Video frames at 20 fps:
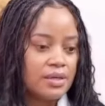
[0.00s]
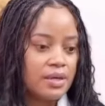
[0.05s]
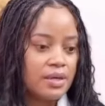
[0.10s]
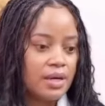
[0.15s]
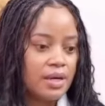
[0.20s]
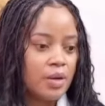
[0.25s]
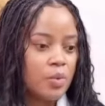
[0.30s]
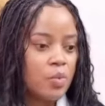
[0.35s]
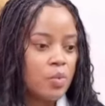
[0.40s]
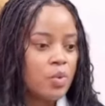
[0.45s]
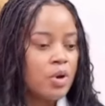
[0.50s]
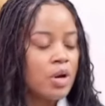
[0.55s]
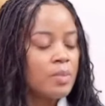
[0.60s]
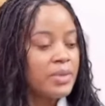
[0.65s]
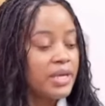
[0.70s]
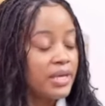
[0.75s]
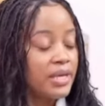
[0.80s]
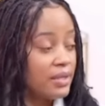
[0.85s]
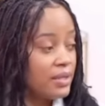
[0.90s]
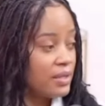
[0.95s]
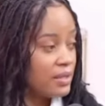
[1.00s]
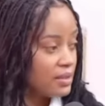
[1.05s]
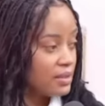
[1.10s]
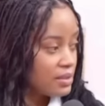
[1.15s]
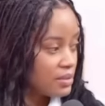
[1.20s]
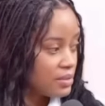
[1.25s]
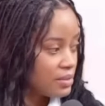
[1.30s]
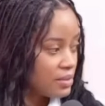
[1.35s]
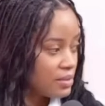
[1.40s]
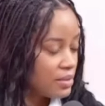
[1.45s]
perspective, and that's
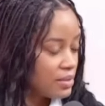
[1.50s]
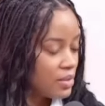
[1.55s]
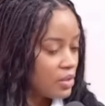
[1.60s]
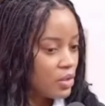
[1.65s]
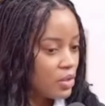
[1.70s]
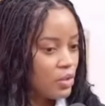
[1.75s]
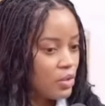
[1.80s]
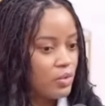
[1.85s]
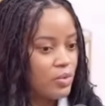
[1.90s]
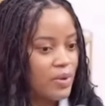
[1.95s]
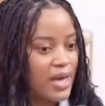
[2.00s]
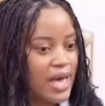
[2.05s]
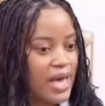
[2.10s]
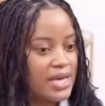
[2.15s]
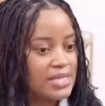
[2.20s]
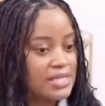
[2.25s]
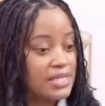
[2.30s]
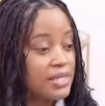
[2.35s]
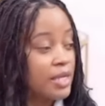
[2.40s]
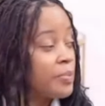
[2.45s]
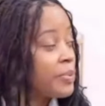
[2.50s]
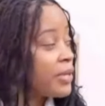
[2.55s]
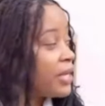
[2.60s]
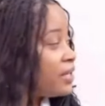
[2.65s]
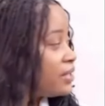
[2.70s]
different than